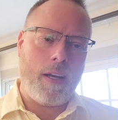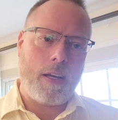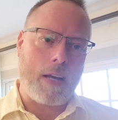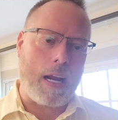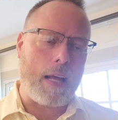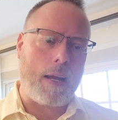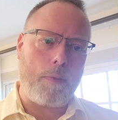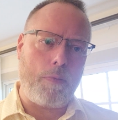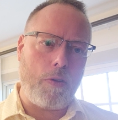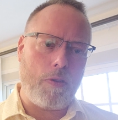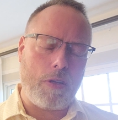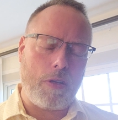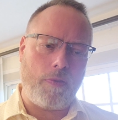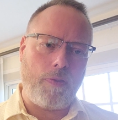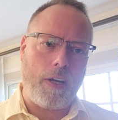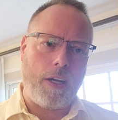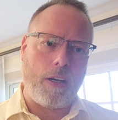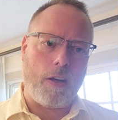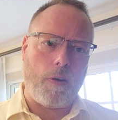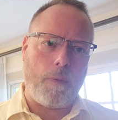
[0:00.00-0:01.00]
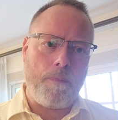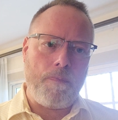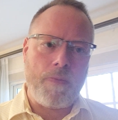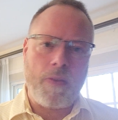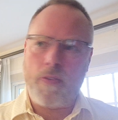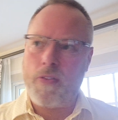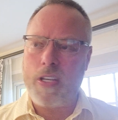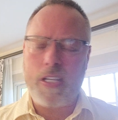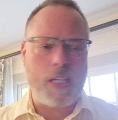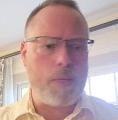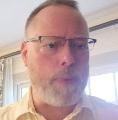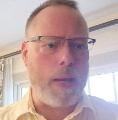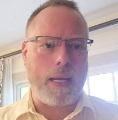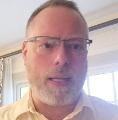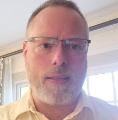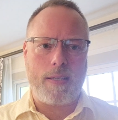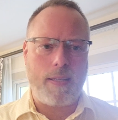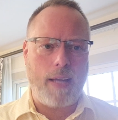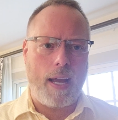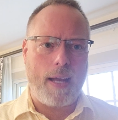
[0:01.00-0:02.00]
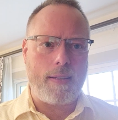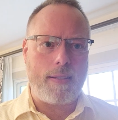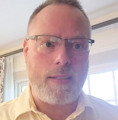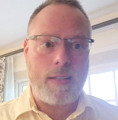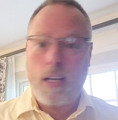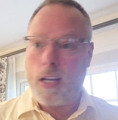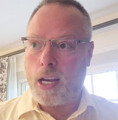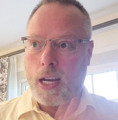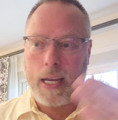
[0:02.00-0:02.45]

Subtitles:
Kind of like I'm doing this video. This is making sense.